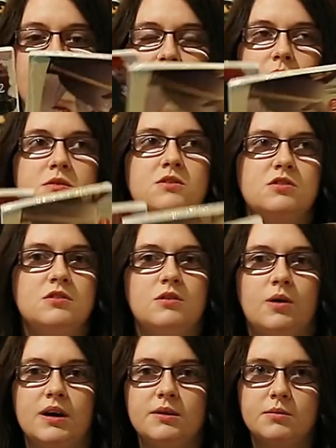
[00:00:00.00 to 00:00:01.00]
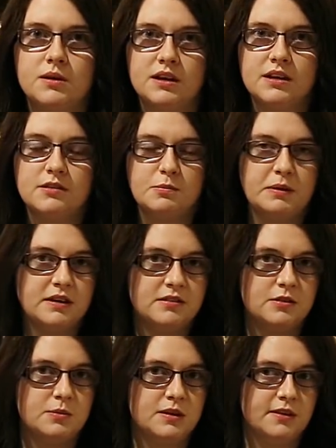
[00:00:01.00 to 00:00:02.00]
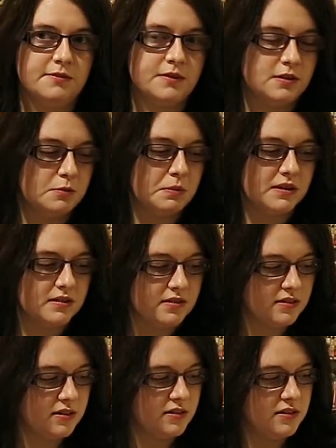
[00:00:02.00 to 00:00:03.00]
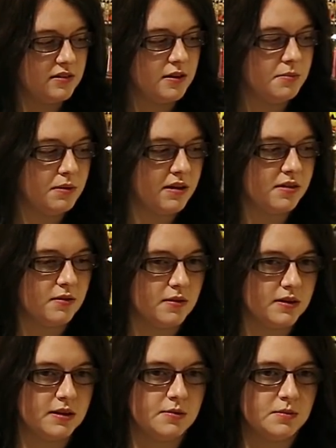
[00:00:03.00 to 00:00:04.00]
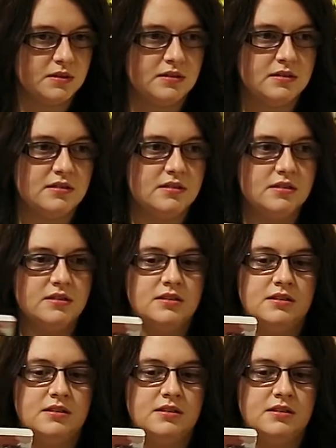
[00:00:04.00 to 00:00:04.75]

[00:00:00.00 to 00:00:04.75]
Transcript: I'm not sure quite what I expected when I first picked this series up. I thought it was...